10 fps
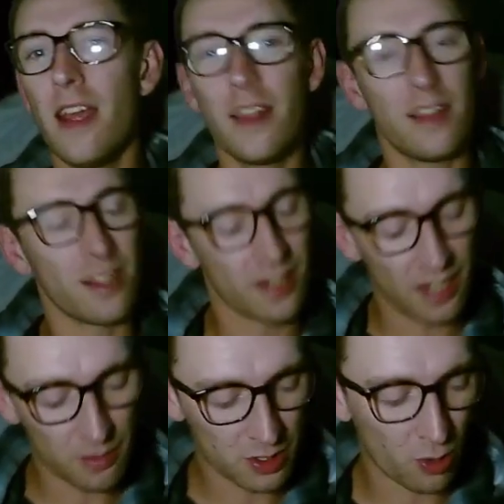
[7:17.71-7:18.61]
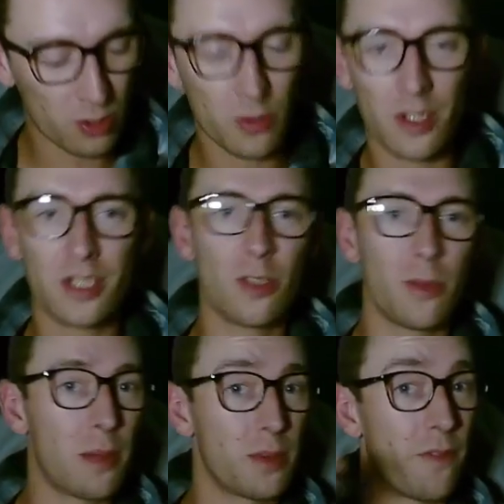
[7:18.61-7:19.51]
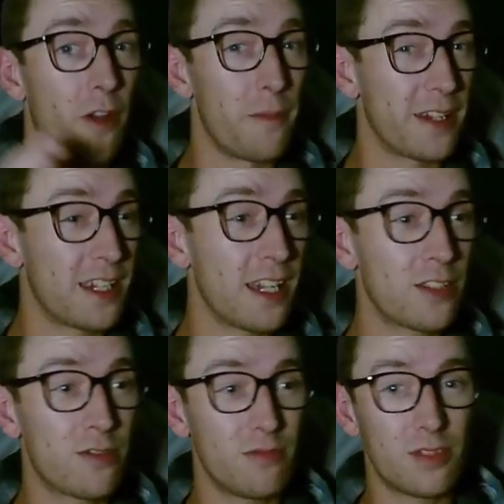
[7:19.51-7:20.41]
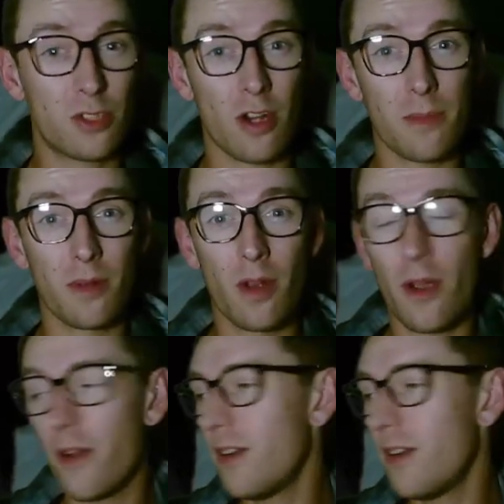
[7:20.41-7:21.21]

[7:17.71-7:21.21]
You can come and talk to us. You'll be able to find my Kick stream below.